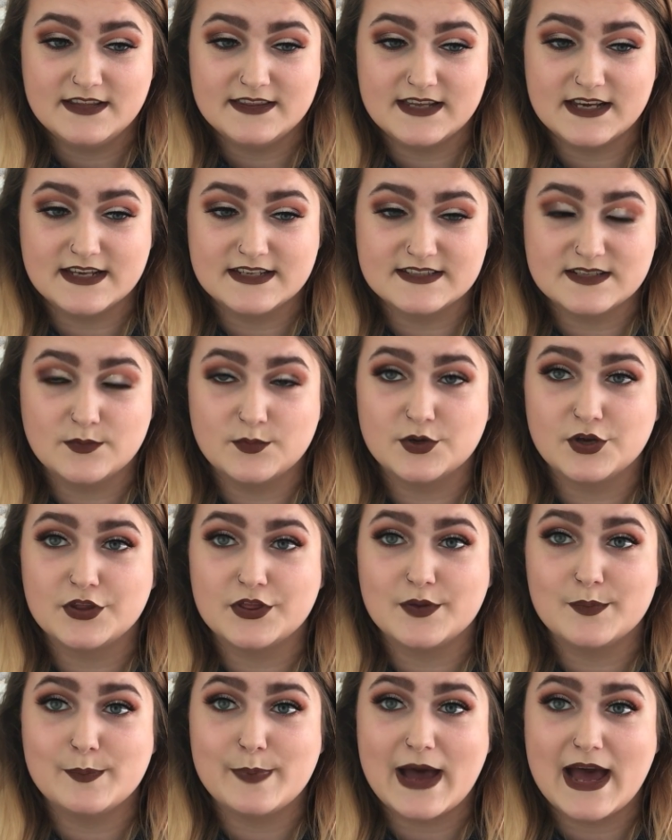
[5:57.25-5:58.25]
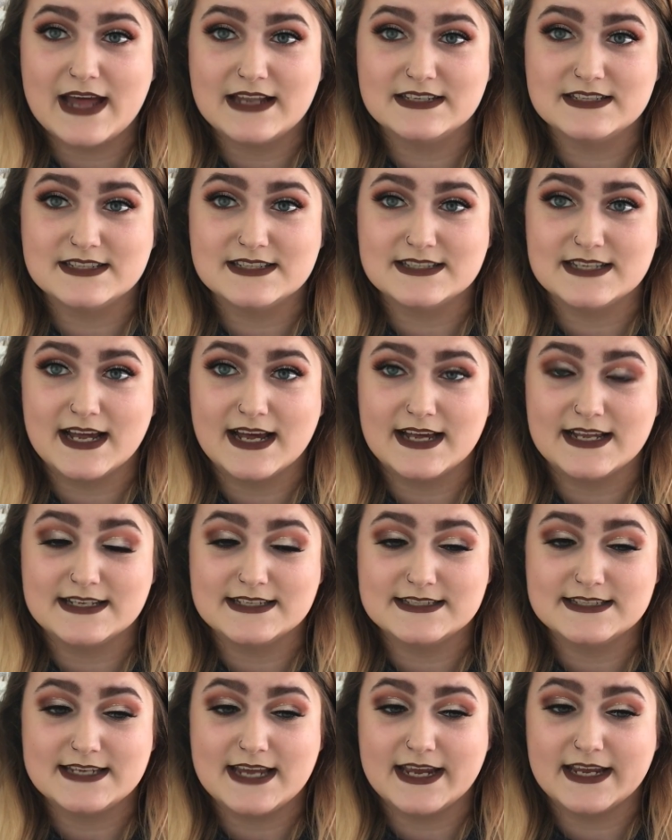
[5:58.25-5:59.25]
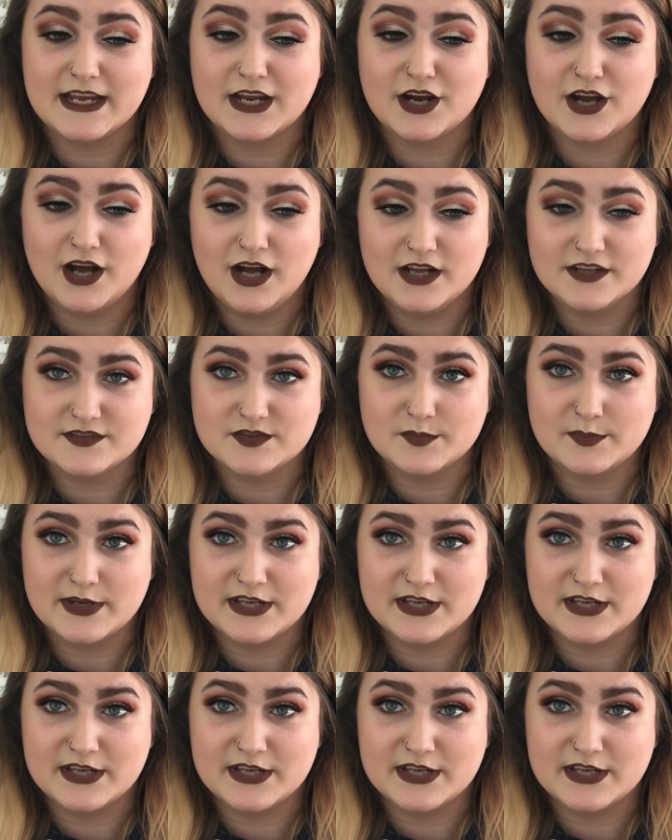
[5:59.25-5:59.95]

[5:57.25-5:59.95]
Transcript: there's someone on the bandstand taking castle